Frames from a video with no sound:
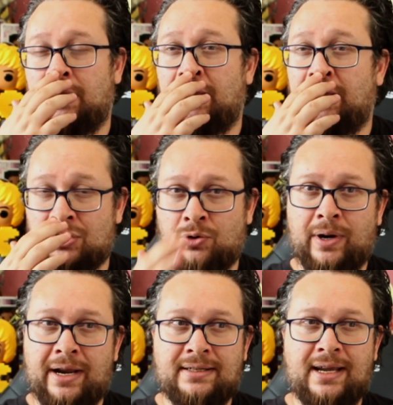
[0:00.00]
It's
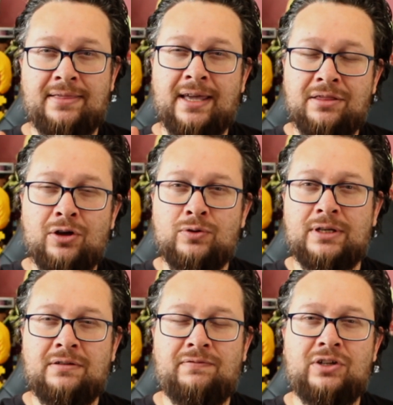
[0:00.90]
great. And then those
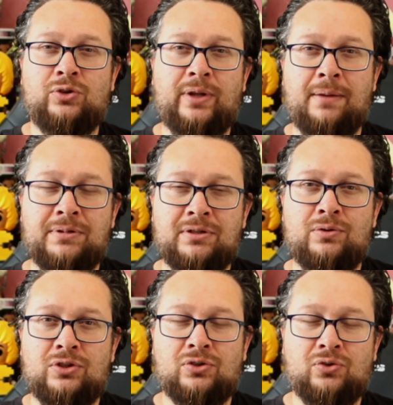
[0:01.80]
individual
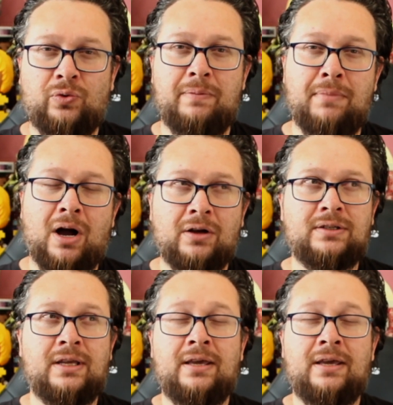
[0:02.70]
episode story marks,